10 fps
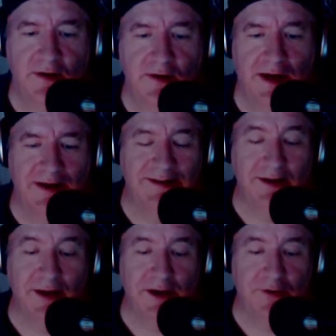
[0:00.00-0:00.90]
I still
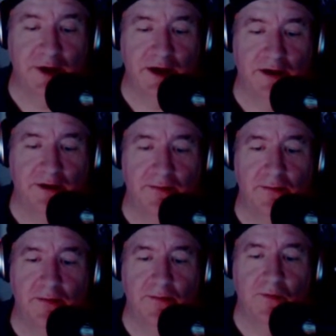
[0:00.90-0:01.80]
like reading
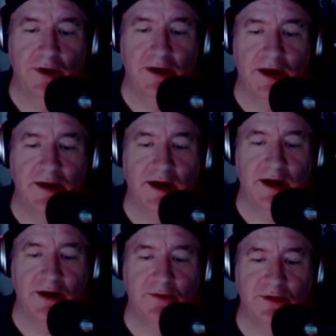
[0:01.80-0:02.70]
them. One night I
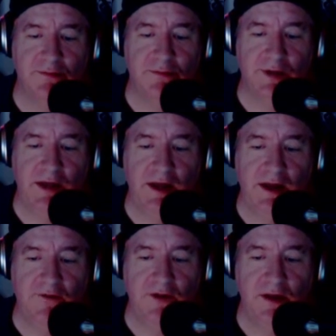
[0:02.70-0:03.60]
always
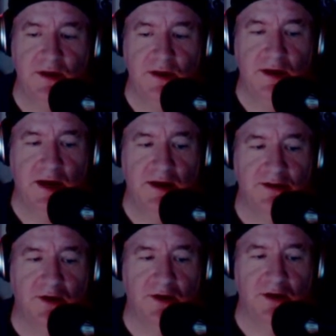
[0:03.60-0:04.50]
believed I
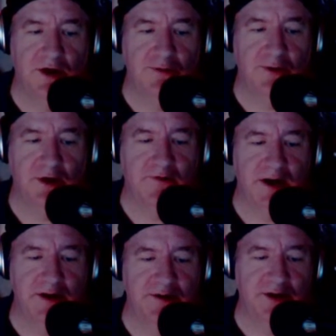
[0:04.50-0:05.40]
saw a large pair of
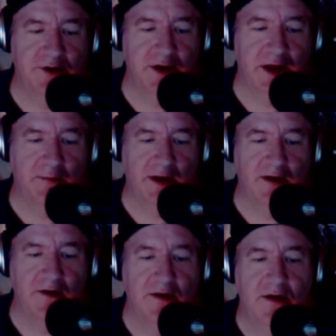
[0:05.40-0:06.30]
eyes staring at me
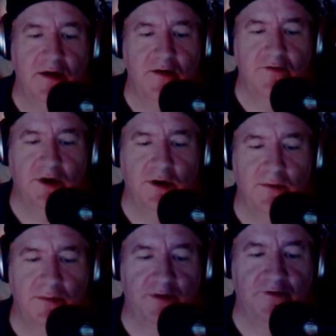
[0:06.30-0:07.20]

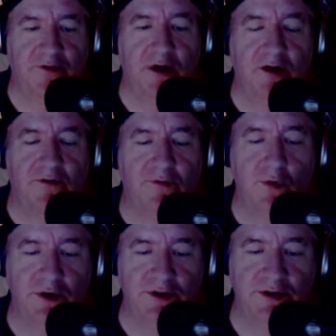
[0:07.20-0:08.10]
from the far-off
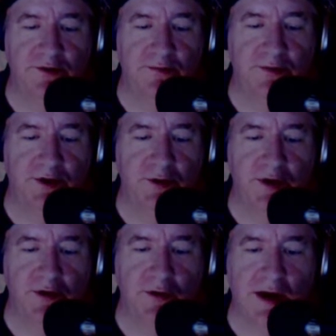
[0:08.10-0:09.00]
woods between
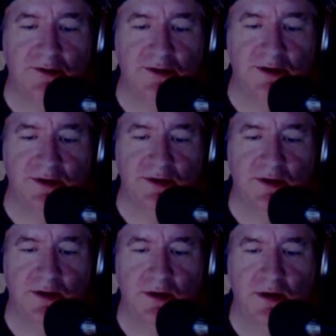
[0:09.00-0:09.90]
two houses.
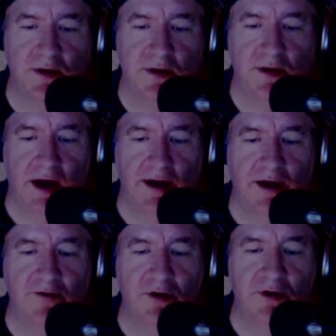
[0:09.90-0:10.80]
I
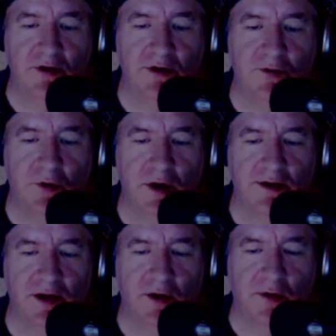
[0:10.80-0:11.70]
never looked
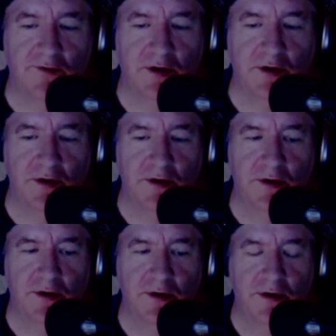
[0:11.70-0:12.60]
twice, however.
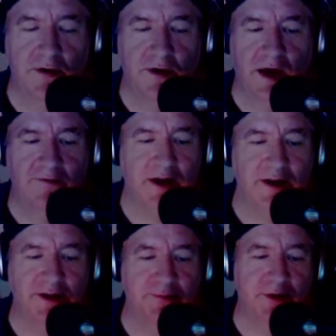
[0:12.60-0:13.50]
I've not
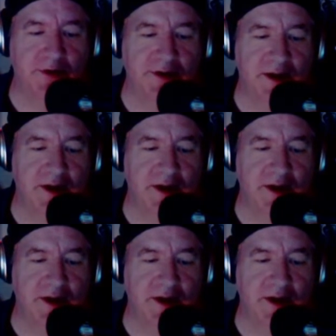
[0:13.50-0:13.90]
experienced any